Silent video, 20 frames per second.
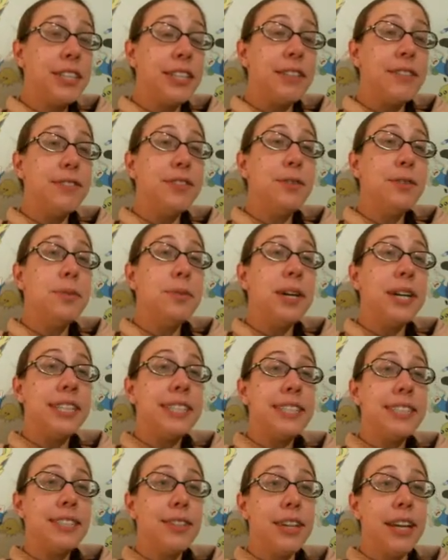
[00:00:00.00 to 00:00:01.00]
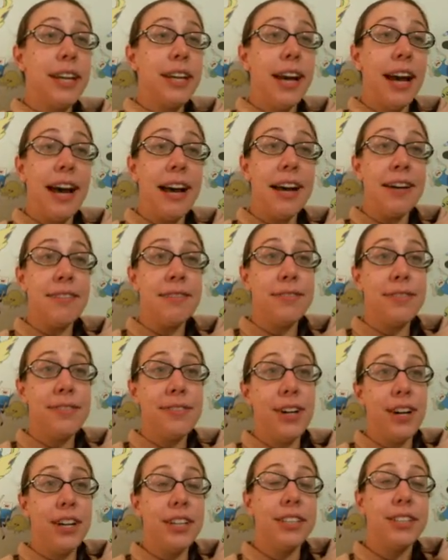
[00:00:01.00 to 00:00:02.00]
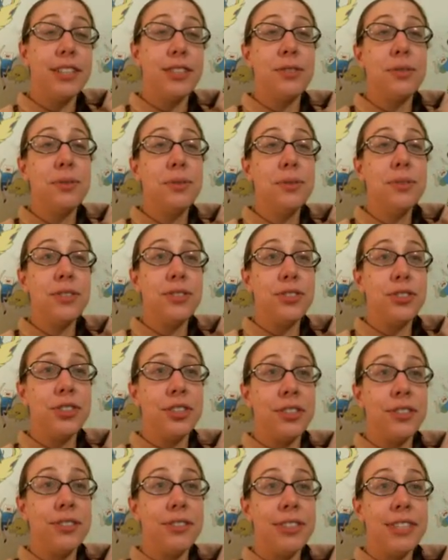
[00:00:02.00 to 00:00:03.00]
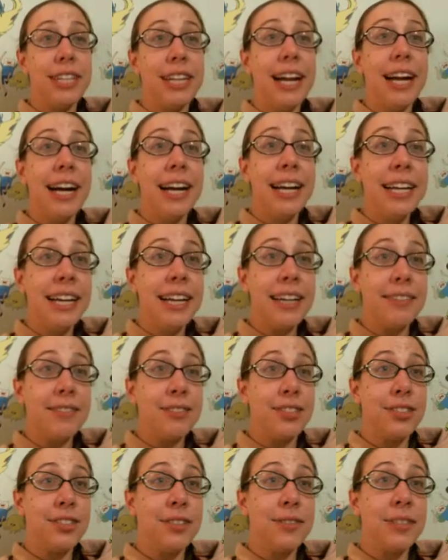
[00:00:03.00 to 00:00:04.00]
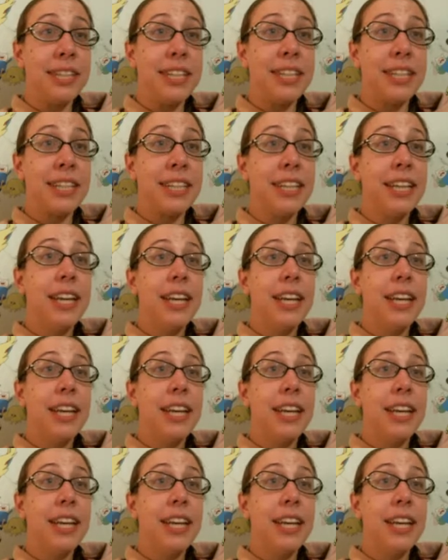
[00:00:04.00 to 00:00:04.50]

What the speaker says: If you want to have the tools shown that I have showing,